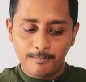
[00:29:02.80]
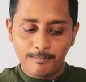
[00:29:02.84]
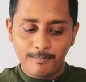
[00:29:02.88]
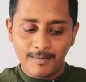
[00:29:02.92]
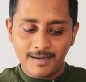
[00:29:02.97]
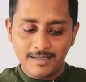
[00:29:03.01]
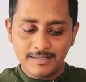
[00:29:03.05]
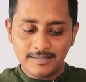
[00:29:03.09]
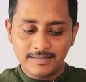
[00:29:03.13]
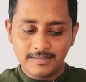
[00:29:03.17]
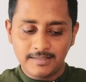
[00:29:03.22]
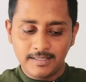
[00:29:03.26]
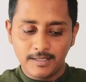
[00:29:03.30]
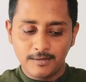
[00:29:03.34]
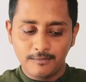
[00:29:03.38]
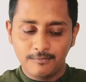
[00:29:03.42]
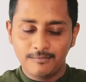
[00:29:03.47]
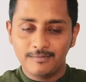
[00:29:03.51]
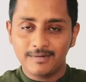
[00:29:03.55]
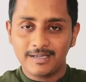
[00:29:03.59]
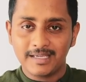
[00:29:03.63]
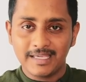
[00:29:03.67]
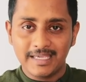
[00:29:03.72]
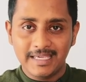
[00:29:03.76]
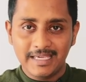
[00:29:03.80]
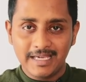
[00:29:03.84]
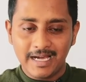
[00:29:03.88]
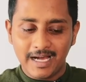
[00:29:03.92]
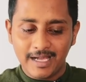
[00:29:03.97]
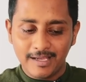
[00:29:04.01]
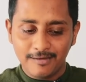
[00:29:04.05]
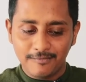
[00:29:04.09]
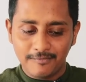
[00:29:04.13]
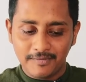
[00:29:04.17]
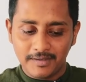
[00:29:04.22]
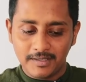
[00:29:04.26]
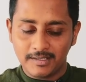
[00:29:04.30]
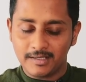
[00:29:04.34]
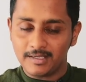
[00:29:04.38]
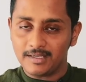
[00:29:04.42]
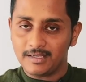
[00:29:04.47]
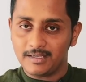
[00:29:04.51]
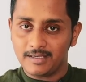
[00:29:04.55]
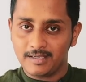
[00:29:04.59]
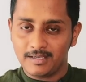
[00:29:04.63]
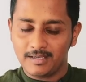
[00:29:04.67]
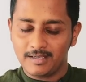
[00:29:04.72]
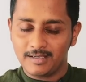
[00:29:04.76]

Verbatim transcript: Perceive, E I V E.